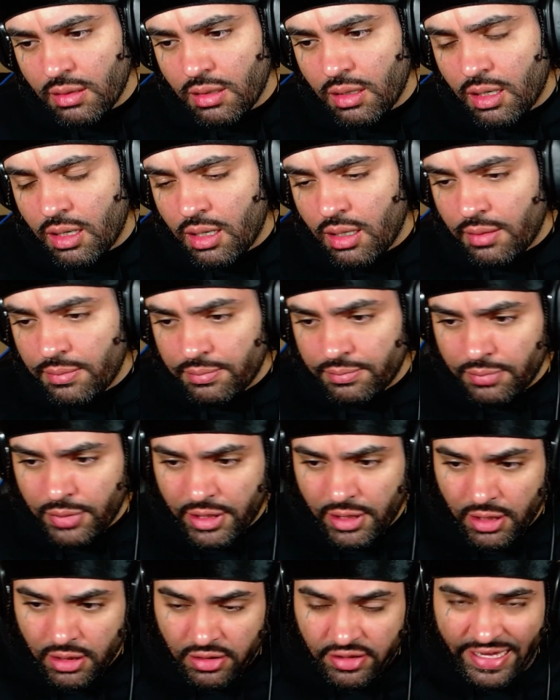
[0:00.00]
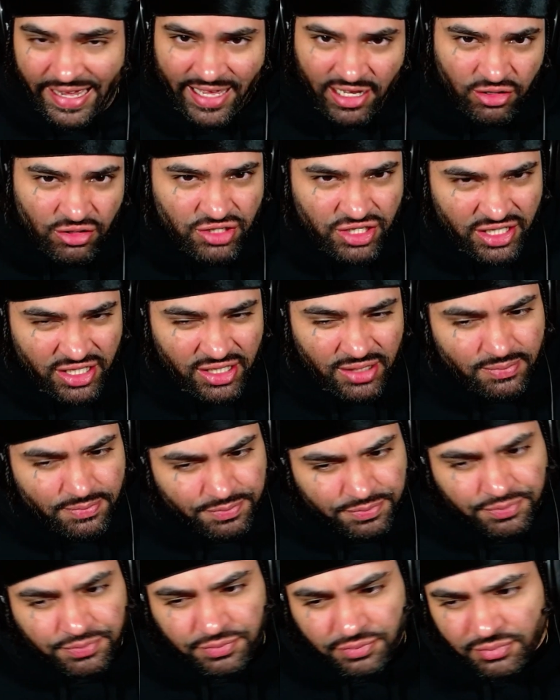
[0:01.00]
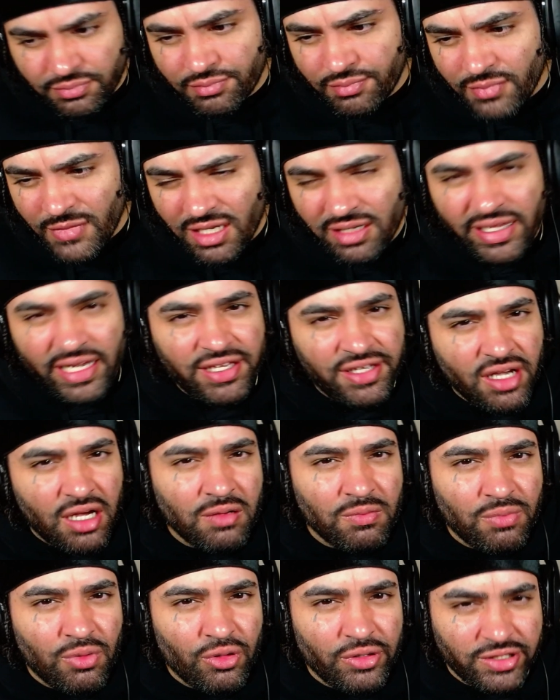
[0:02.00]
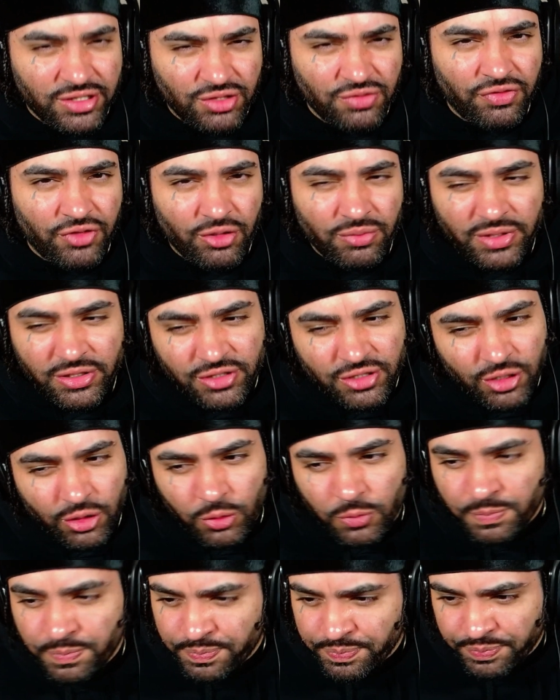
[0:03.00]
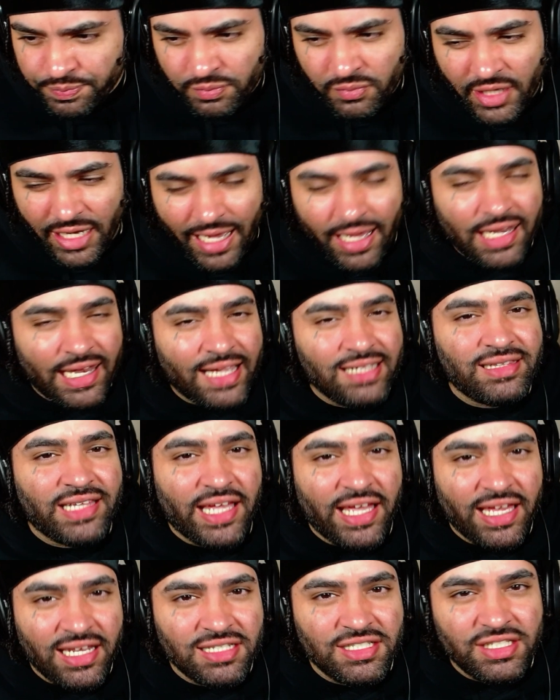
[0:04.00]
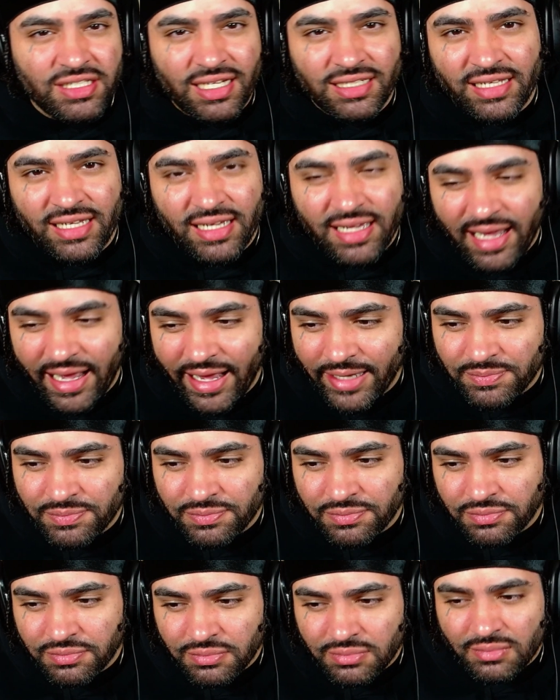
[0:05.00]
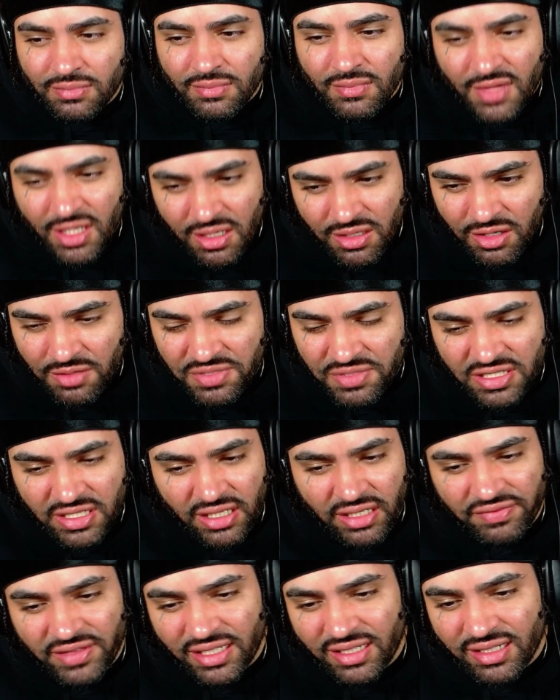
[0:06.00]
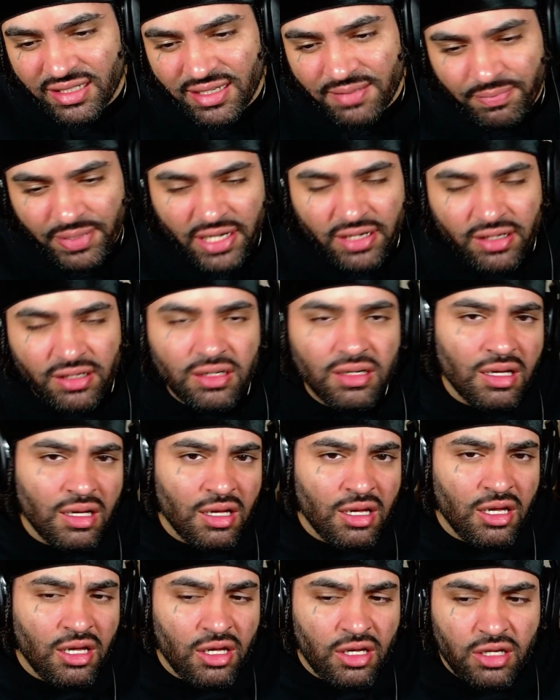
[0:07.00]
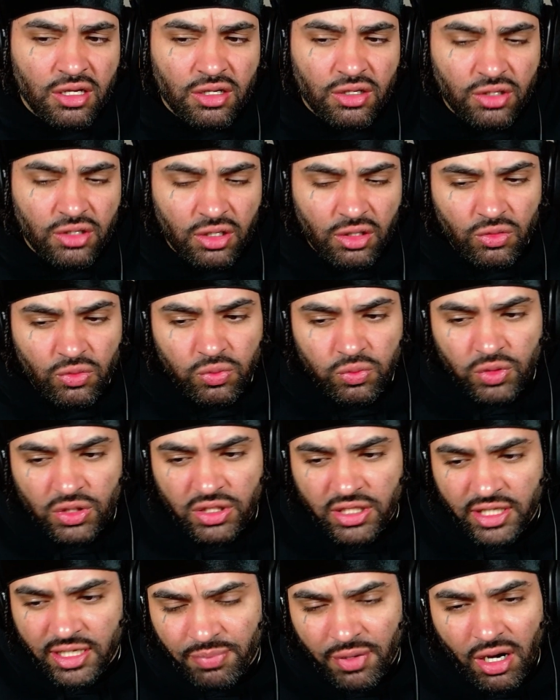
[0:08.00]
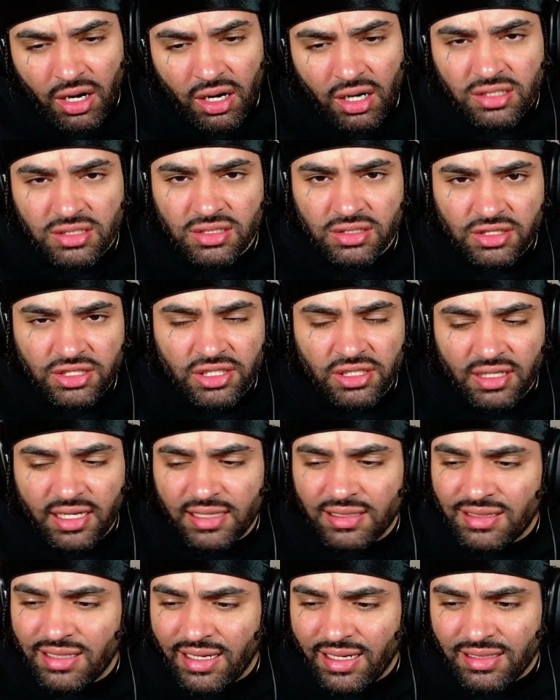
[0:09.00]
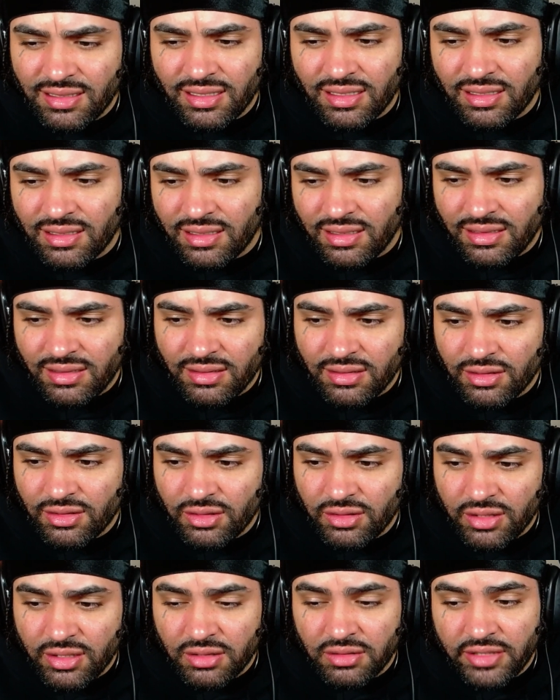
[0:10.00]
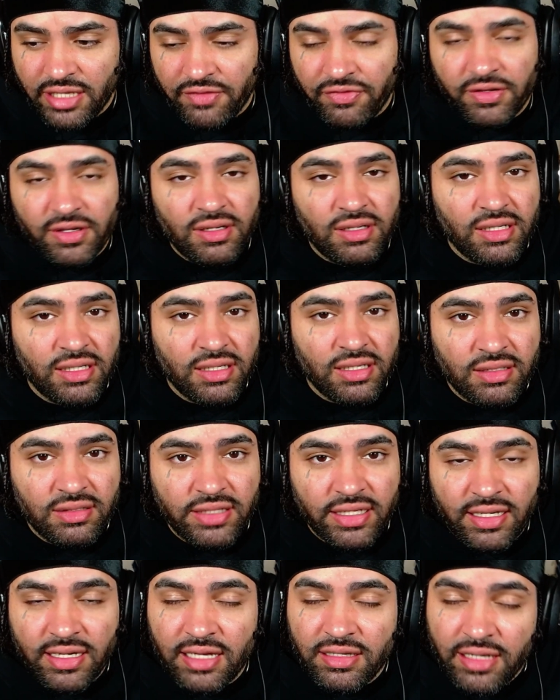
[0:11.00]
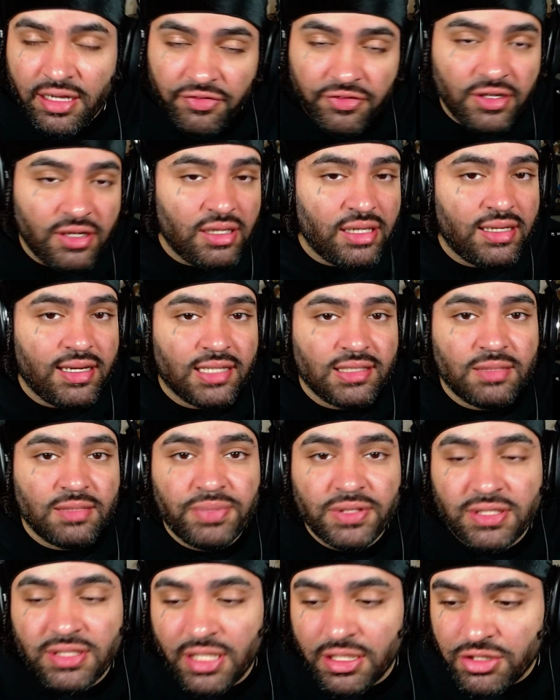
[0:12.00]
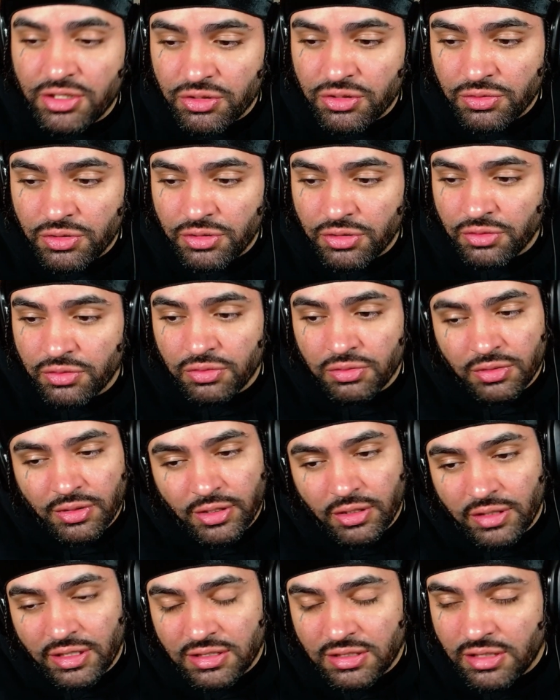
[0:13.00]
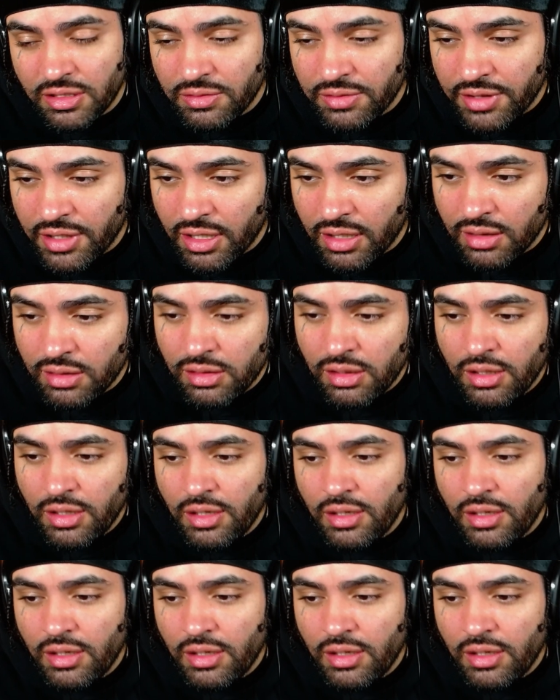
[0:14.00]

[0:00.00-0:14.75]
But the energy, they're young boys, you feel me? So I like the energy that they got. You know what I'm saying? If they could get better, you know, with their bars and shit like that, then, you know, they definitely got the potential to. You know, they're still young.